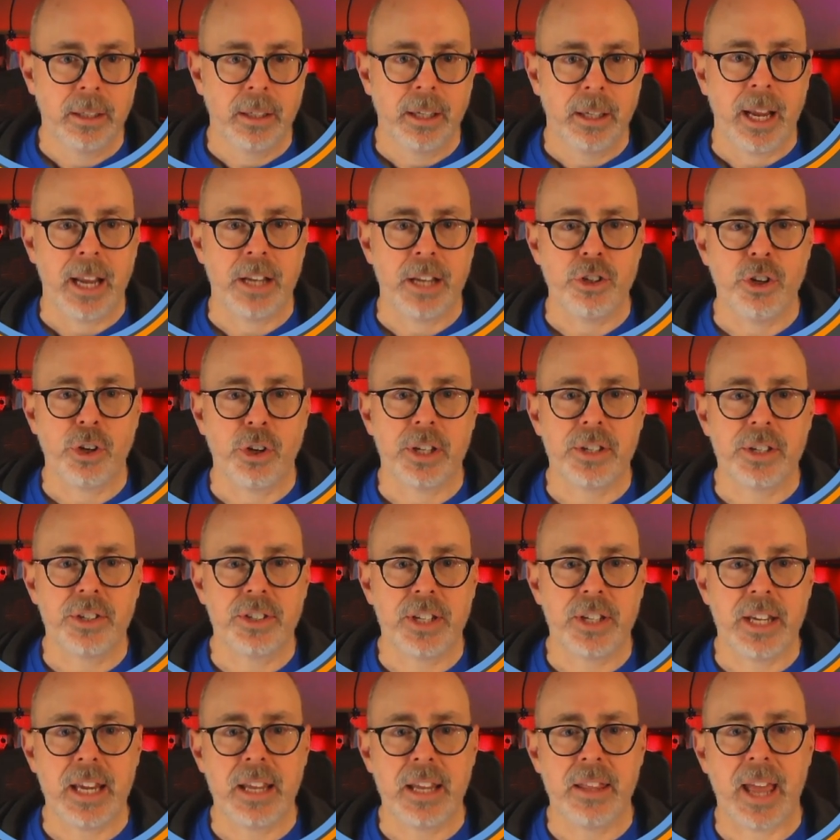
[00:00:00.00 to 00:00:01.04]
And you can
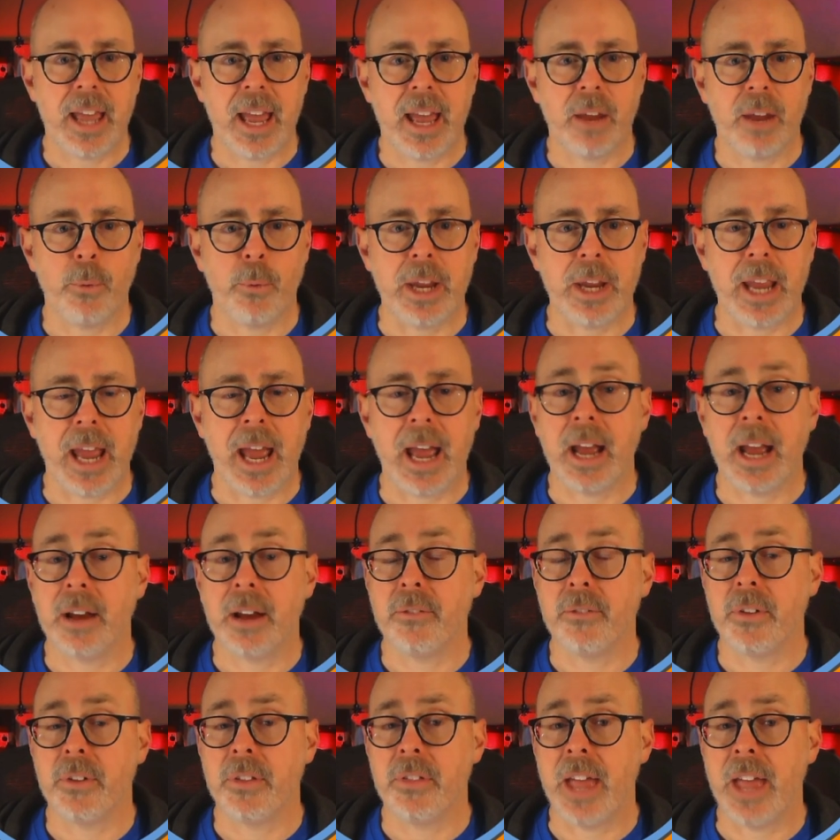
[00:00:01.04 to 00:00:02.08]
see that we
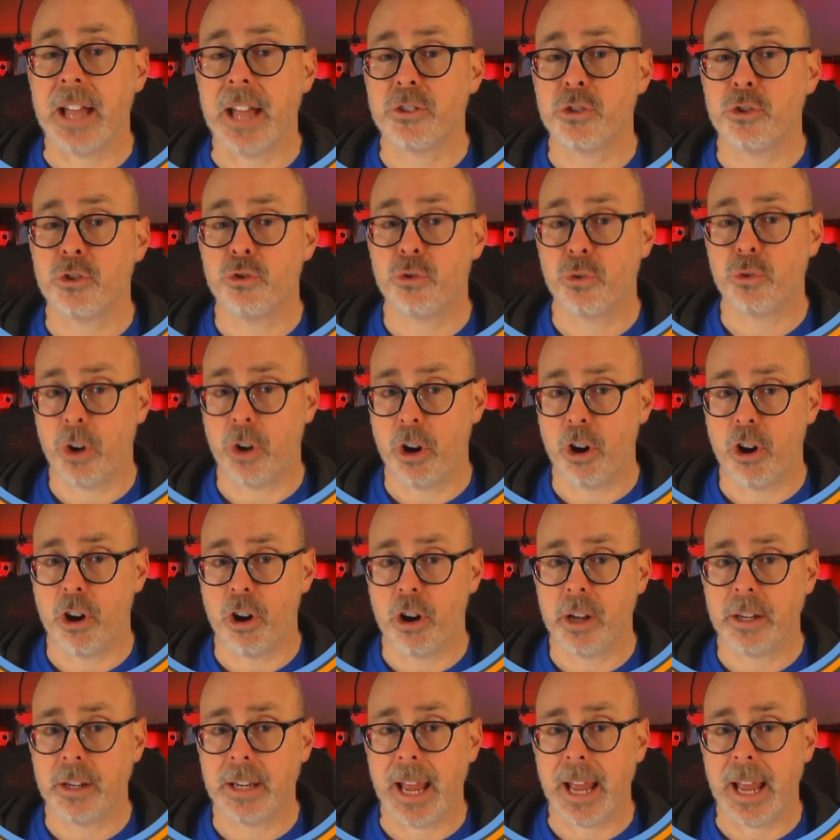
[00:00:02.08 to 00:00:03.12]
have that's
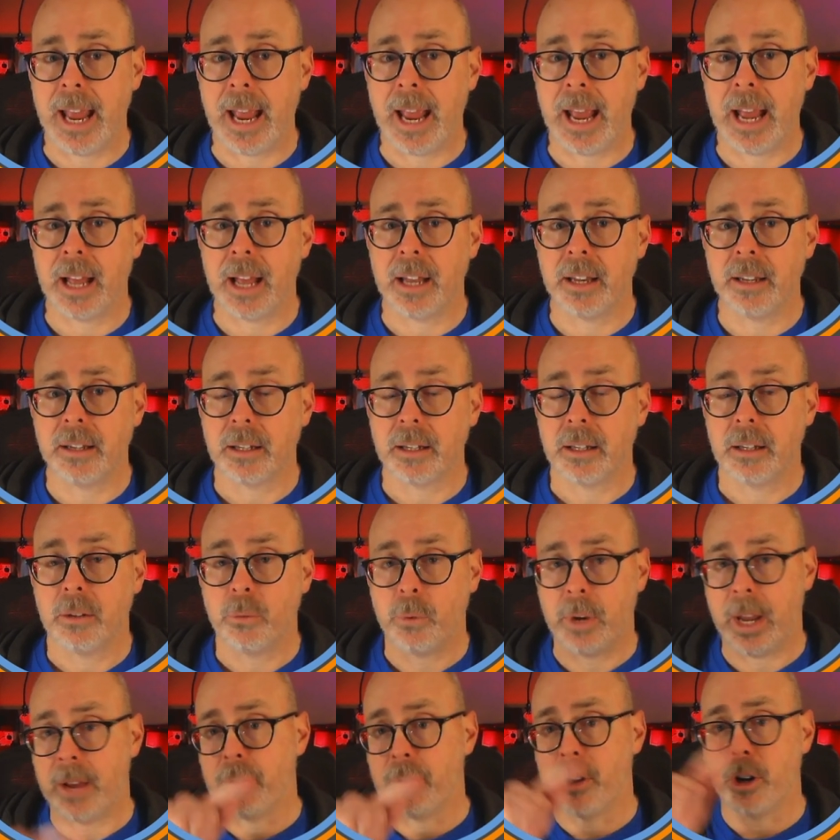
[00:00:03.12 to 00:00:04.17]
drawn and
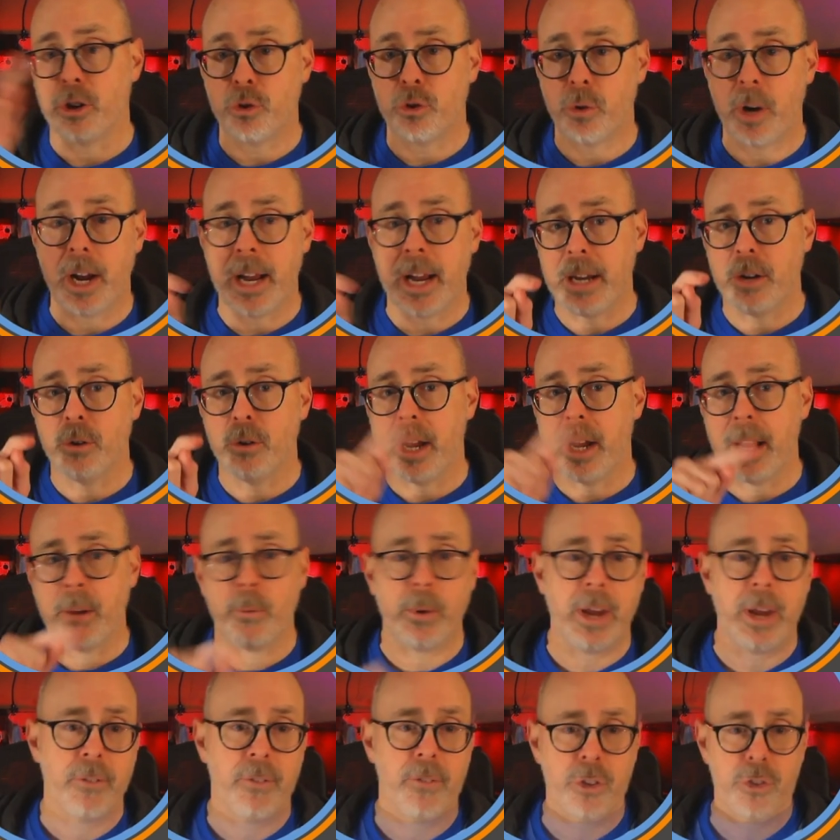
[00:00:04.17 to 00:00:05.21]
we have our triangle and
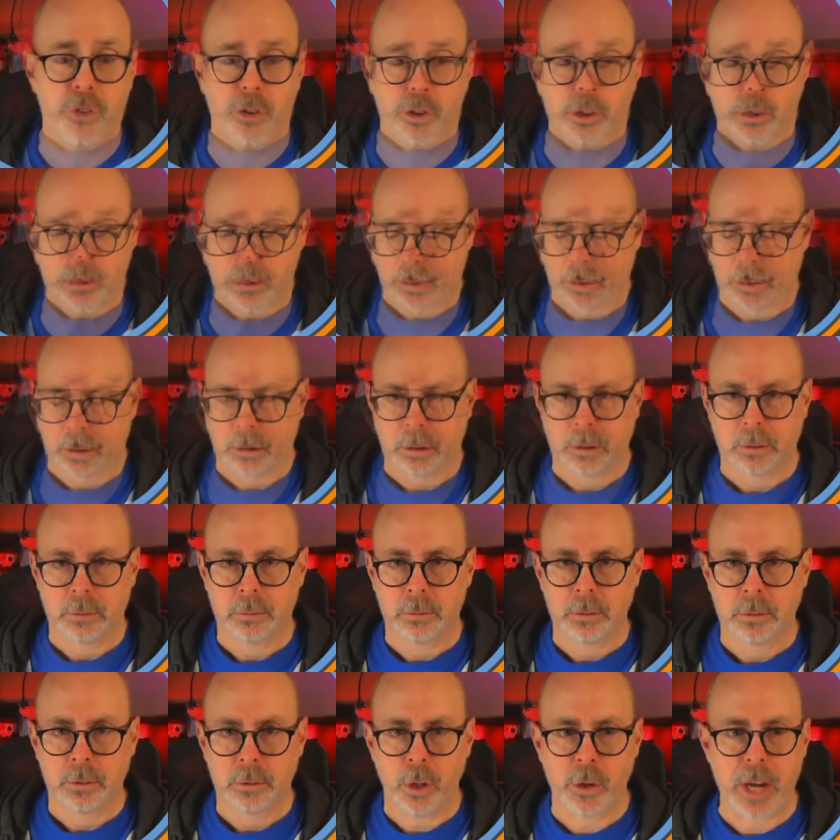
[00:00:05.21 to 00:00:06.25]
we have our circle.
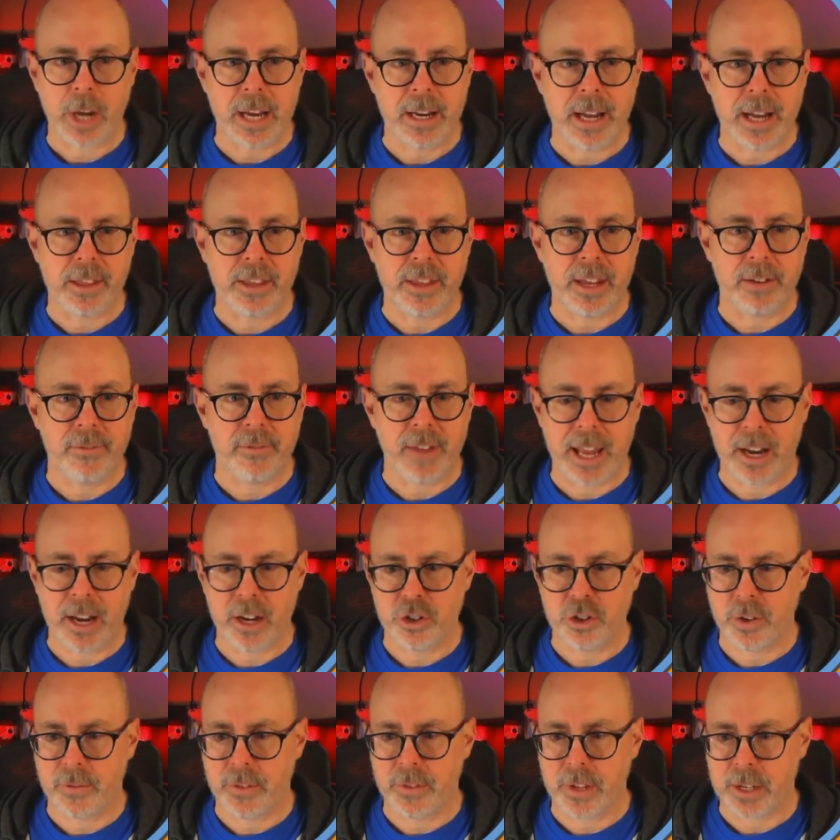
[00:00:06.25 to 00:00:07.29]
Okay, now the
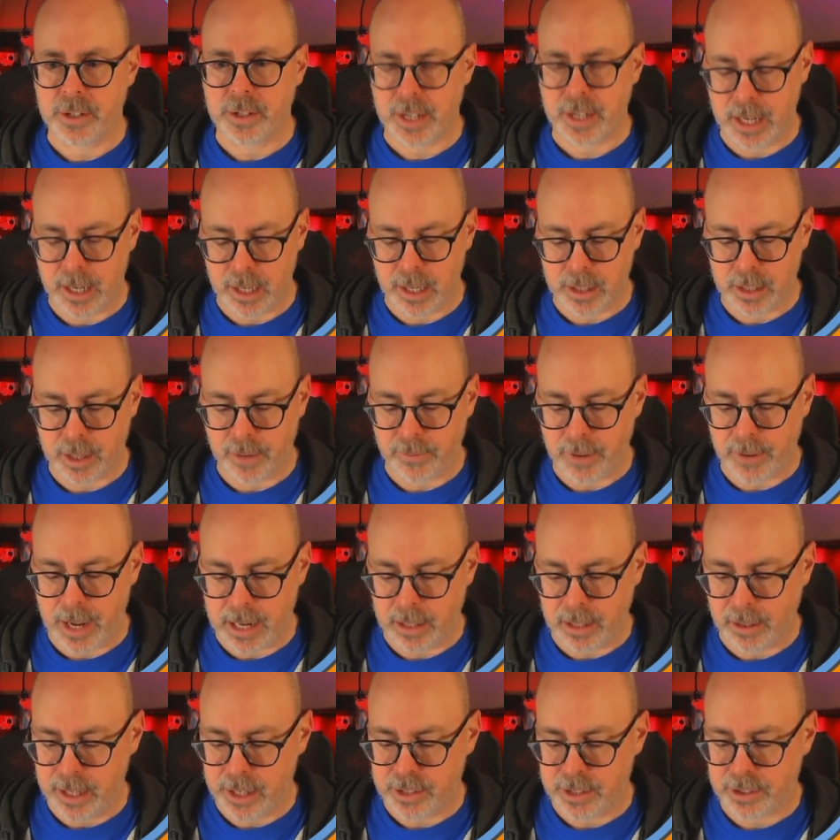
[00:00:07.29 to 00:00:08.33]
advantage of this is if I
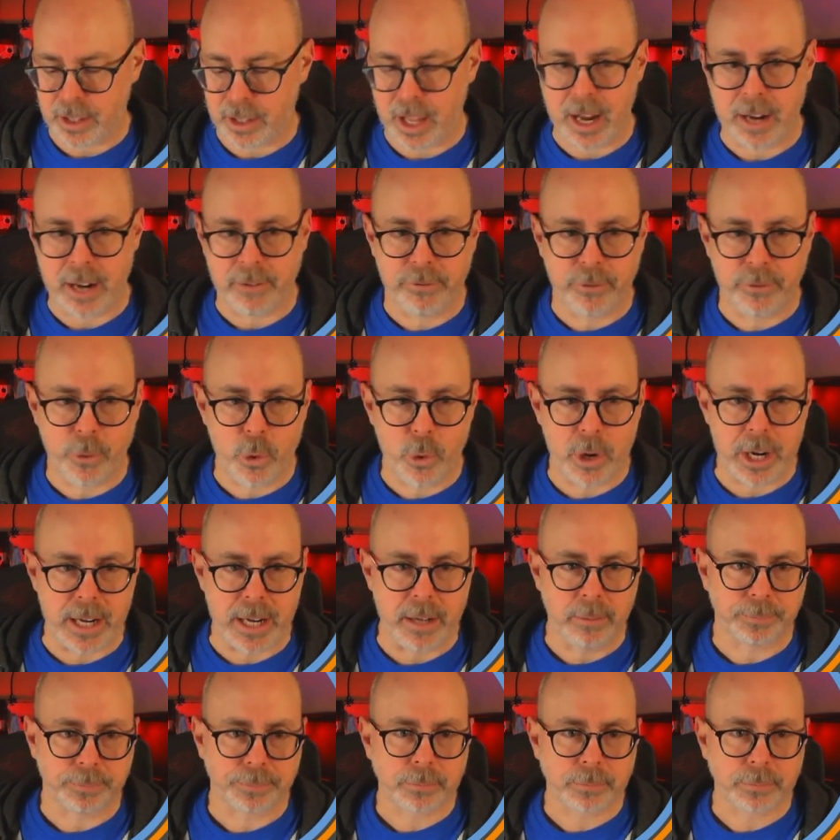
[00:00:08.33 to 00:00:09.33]
list line 40,